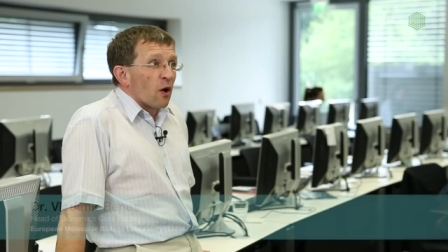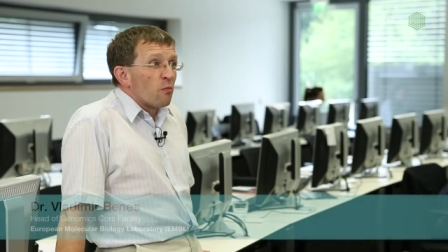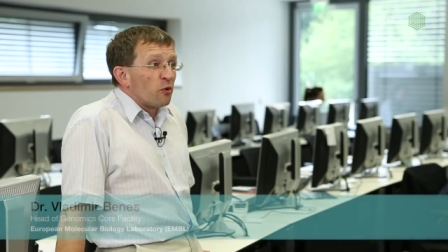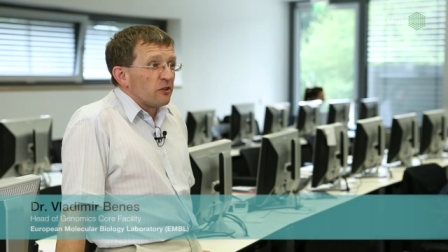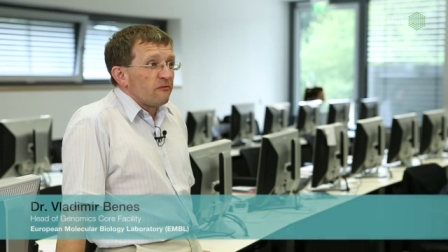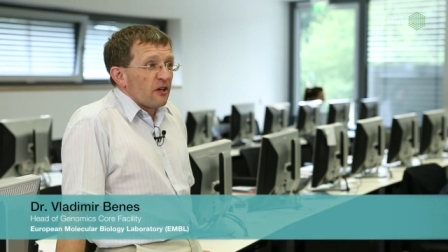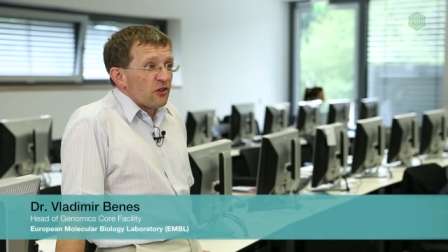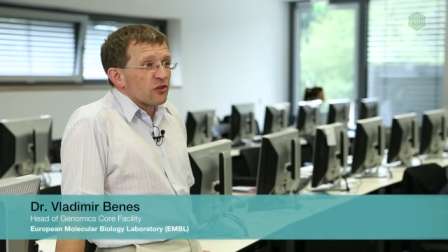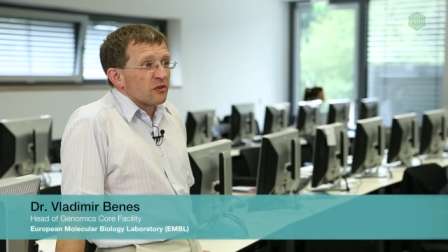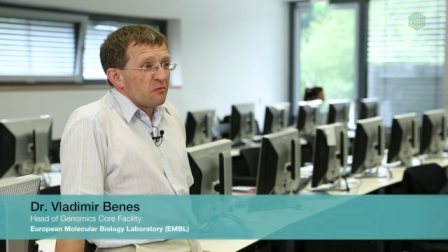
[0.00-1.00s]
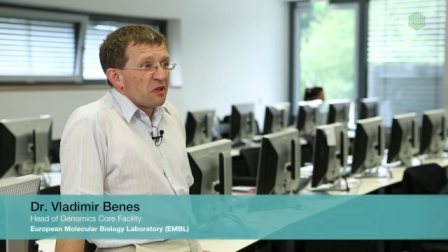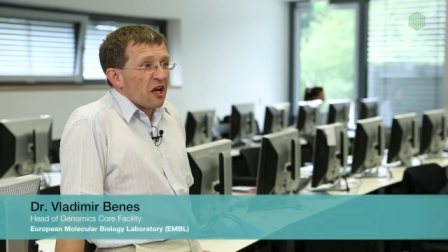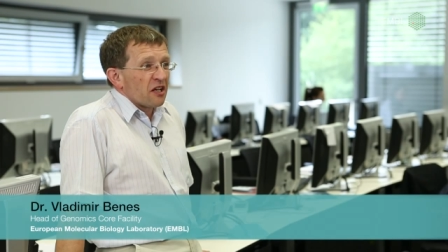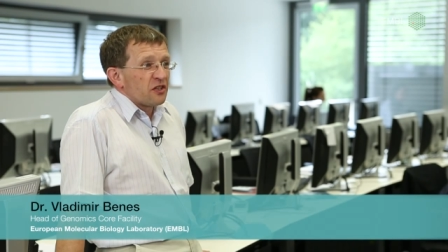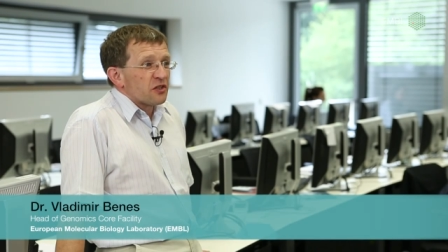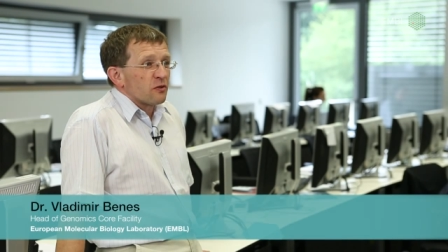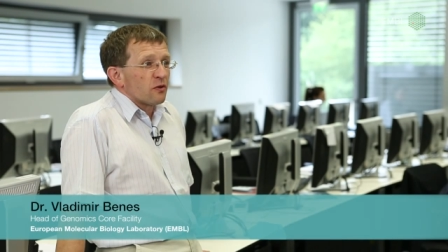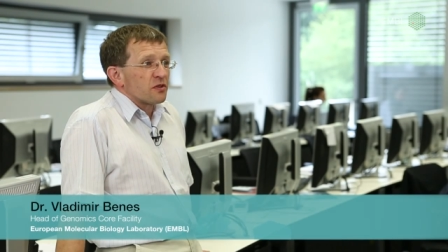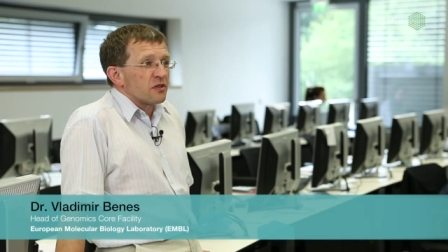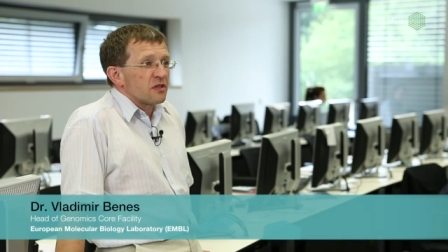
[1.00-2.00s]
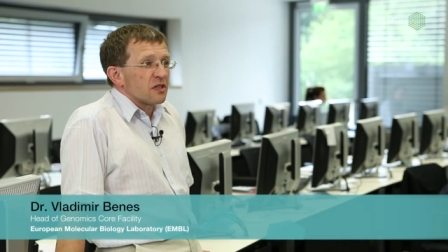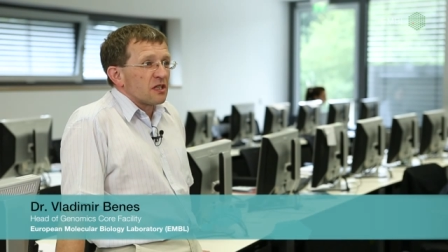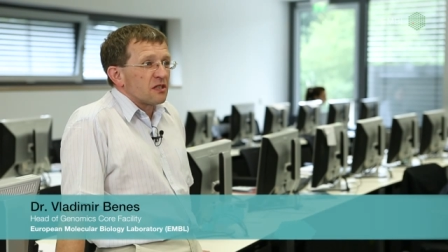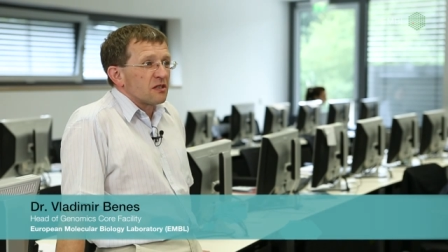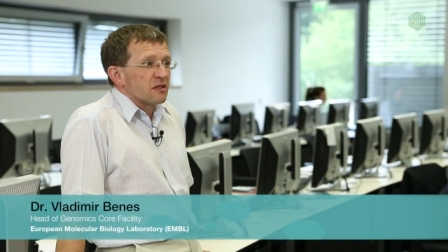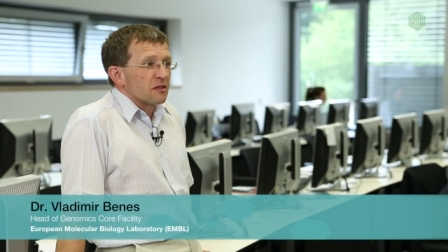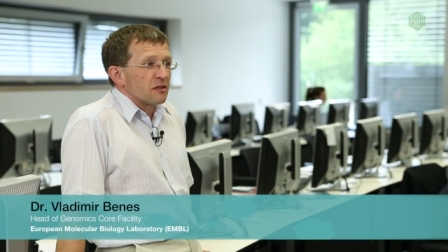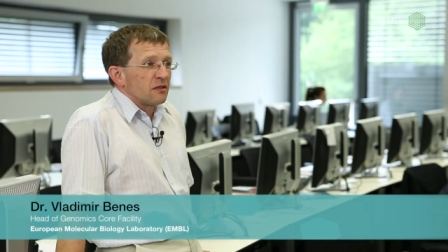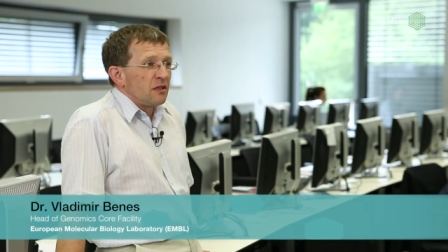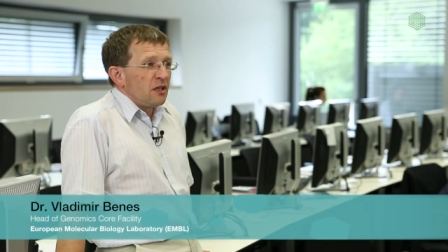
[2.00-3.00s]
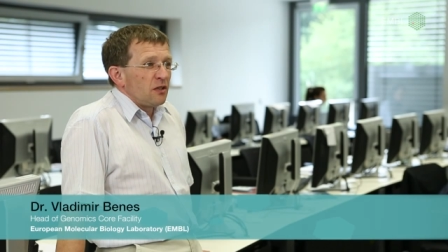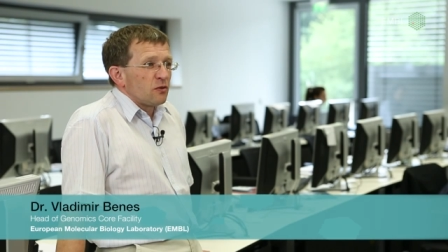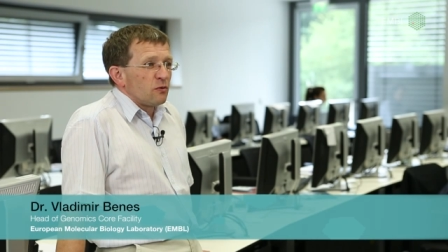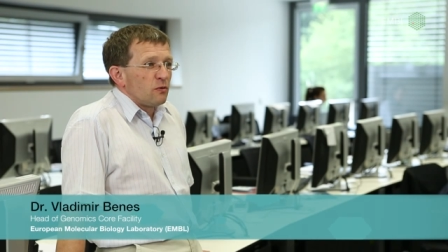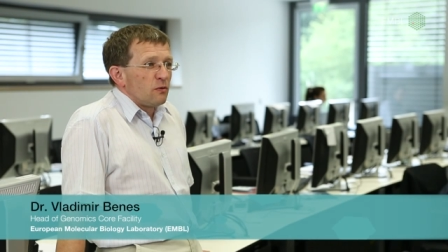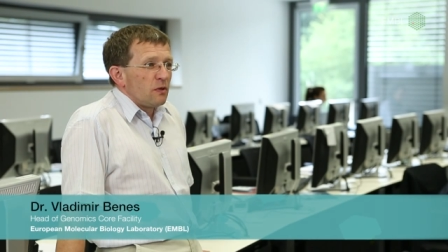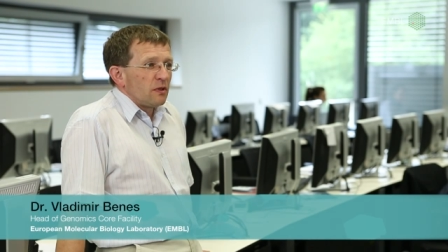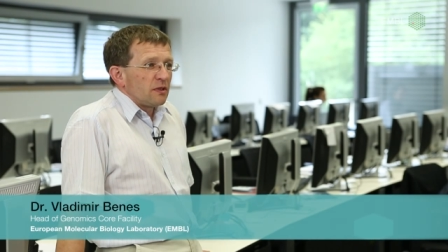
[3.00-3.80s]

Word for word: Our motivation behind these courses is uh, to